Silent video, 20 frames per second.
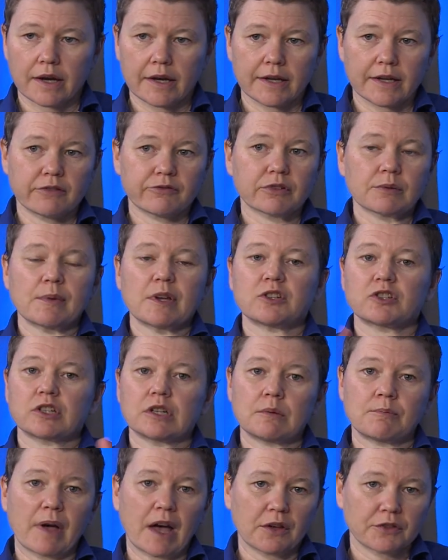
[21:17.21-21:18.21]

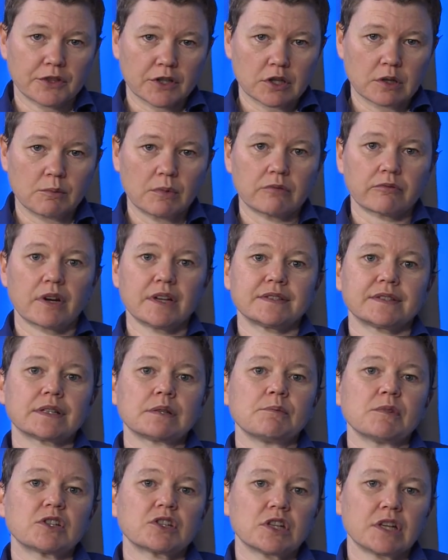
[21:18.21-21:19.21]
information about the Human Rights
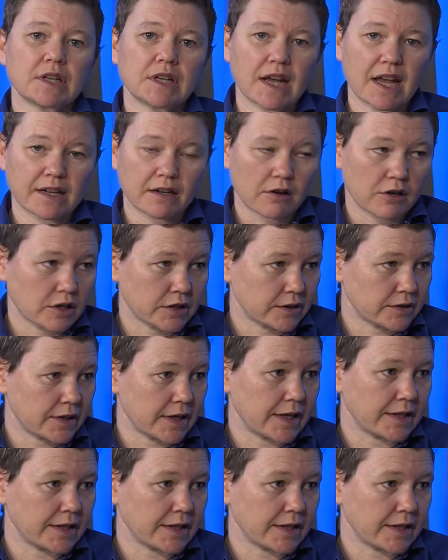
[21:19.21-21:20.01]
Commission and our